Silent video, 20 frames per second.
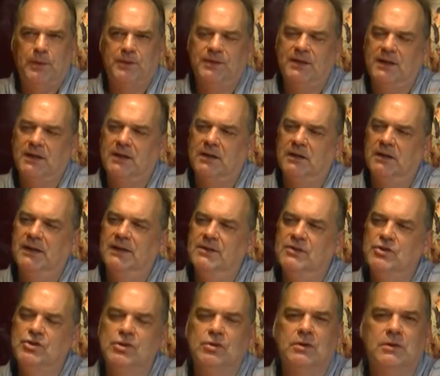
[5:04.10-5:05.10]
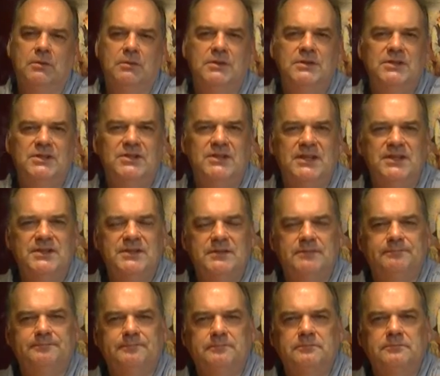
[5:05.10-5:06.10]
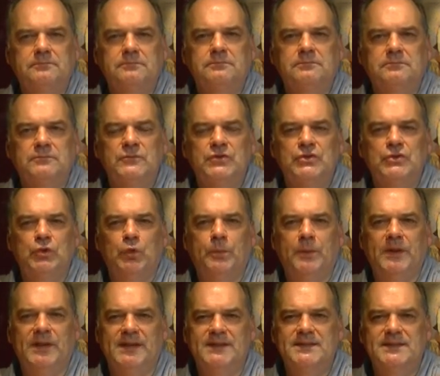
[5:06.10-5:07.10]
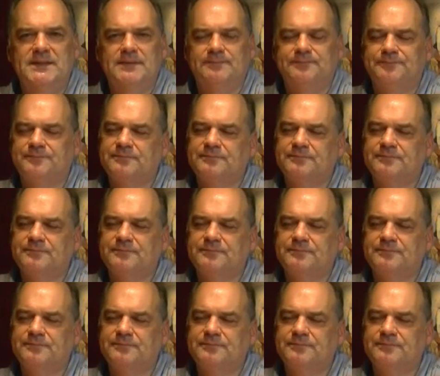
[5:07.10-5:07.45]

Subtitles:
particularly enjoy, which is this soapiness.